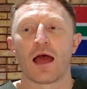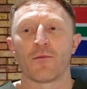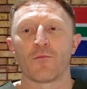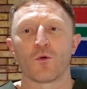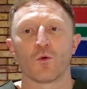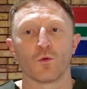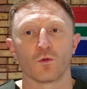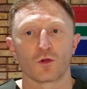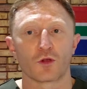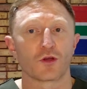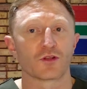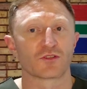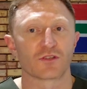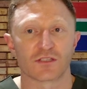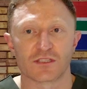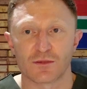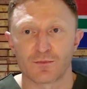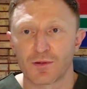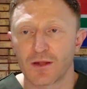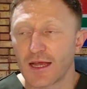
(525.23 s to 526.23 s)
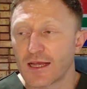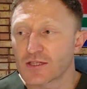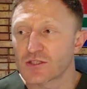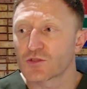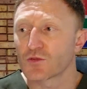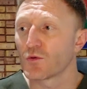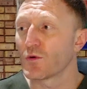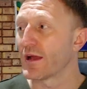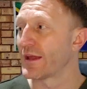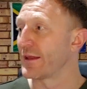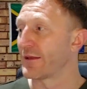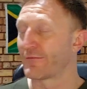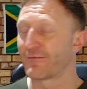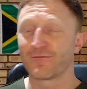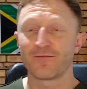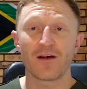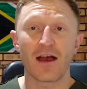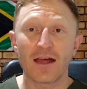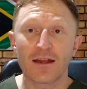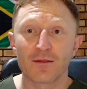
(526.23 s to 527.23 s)
or will go to a supply store and then
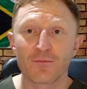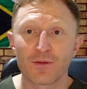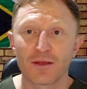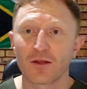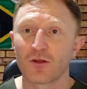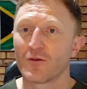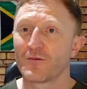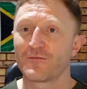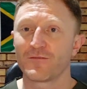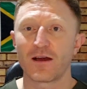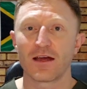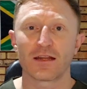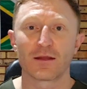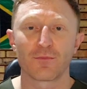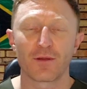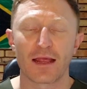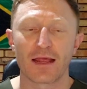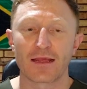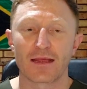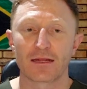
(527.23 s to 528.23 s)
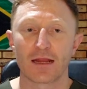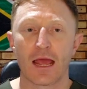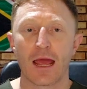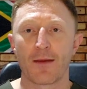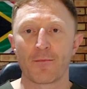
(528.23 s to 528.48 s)
find a pillow, find a blanket,